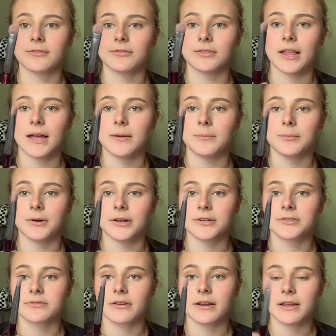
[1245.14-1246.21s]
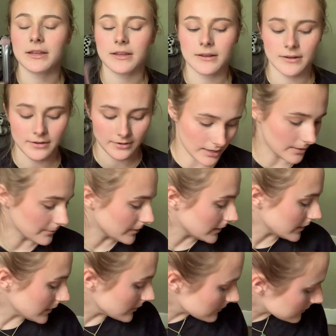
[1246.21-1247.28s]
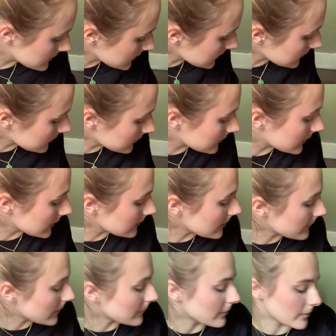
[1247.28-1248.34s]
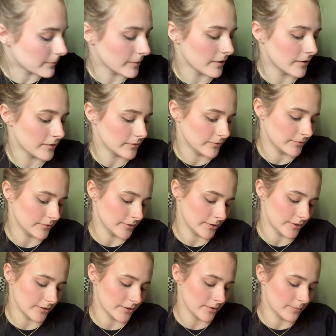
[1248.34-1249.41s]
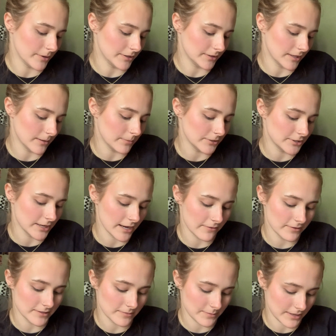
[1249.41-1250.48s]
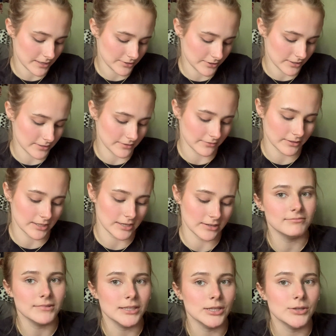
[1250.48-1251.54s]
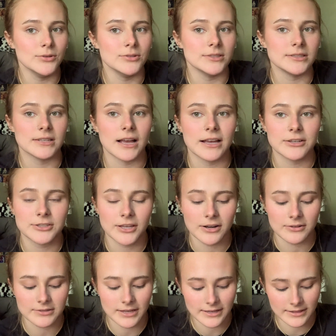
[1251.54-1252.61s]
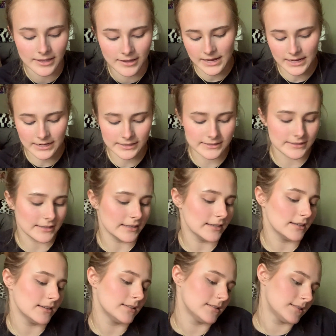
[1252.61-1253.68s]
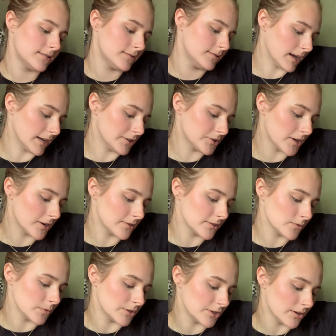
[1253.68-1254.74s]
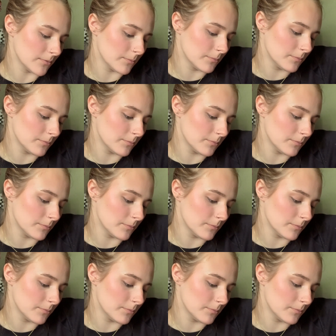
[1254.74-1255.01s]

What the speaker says: flat brush right here, and I'm gonna use this little thing that my mom got for her birthday, but she gave it to me because she doesn't really use eyeshadows like that. It's this eyeshadow switching